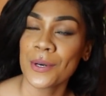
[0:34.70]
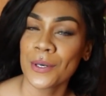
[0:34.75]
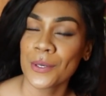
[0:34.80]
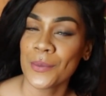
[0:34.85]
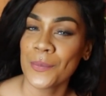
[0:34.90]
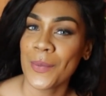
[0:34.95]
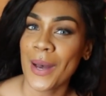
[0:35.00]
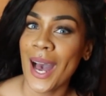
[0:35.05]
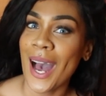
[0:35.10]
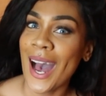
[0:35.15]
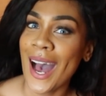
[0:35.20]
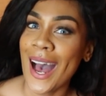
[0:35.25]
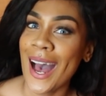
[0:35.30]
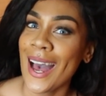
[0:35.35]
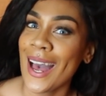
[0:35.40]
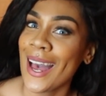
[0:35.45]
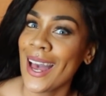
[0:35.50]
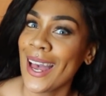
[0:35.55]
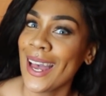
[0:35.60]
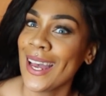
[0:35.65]
welcome
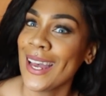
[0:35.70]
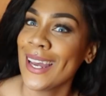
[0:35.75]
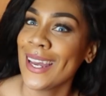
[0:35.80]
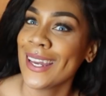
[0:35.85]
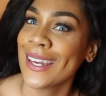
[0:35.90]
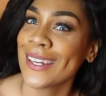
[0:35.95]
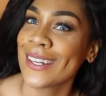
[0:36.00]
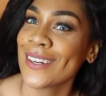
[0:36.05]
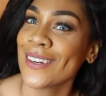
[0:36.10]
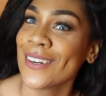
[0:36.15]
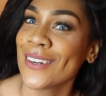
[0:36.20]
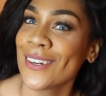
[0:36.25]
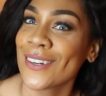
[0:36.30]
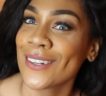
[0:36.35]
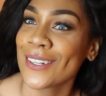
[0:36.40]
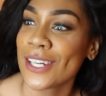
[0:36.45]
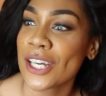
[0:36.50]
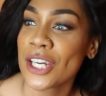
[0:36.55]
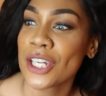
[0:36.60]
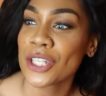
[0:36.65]
back.
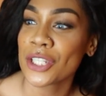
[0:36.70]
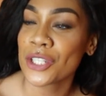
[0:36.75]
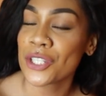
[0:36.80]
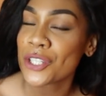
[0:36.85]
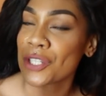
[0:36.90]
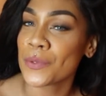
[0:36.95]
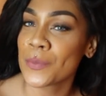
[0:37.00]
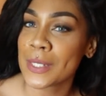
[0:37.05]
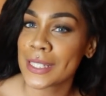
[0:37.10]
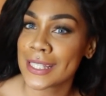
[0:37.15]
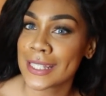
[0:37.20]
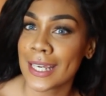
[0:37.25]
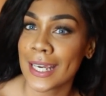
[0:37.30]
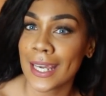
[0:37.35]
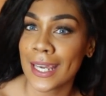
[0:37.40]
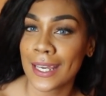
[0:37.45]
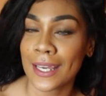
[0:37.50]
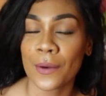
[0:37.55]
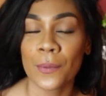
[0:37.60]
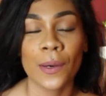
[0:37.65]
Or you should be
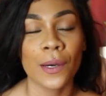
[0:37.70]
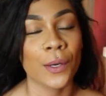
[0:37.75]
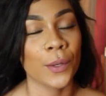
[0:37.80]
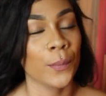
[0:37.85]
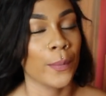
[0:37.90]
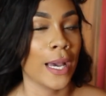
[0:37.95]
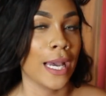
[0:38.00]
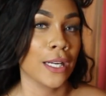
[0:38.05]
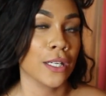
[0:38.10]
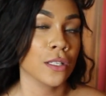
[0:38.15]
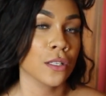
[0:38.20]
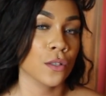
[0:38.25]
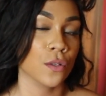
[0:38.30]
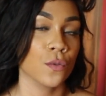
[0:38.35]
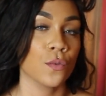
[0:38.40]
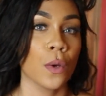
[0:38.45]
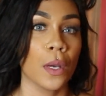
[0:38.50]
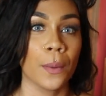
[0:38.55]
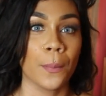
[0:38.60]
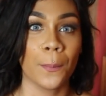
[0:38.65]
saying welcome back
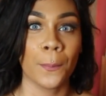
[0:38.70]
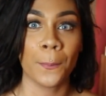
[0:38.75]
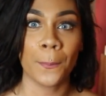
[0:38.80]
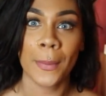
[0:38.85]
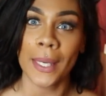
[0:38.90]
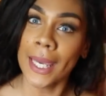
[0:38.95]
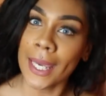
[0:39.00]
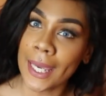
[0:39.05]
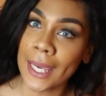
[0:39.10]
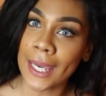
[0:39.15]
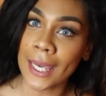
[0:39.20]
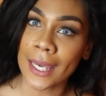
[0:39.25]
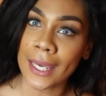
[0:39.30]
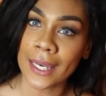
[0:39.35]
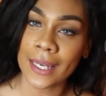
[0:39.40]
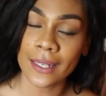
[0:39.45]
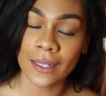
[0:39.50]
to me.